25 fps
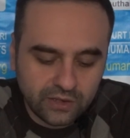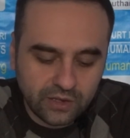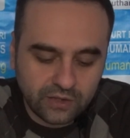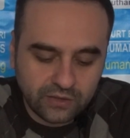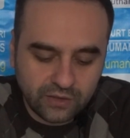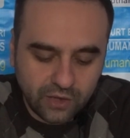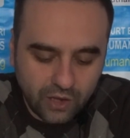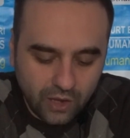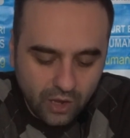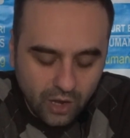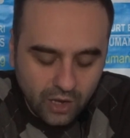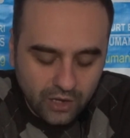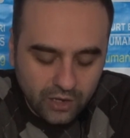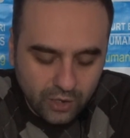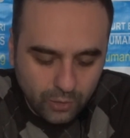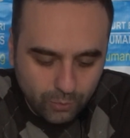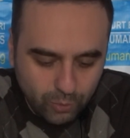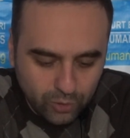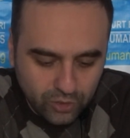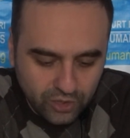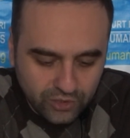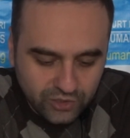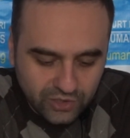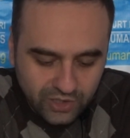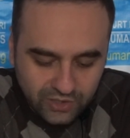and I
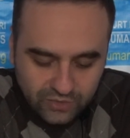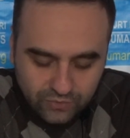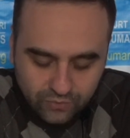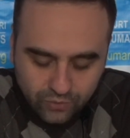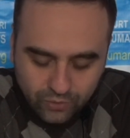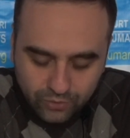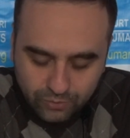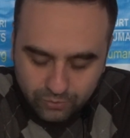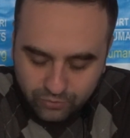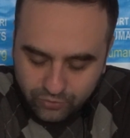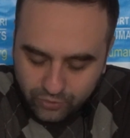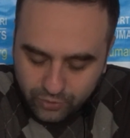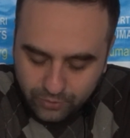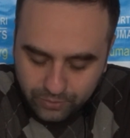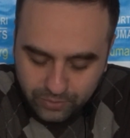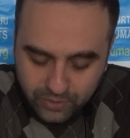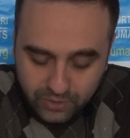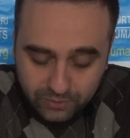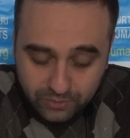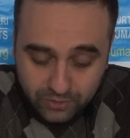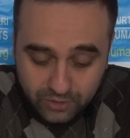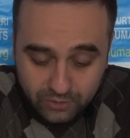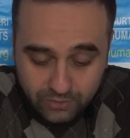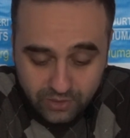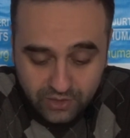apologize for people.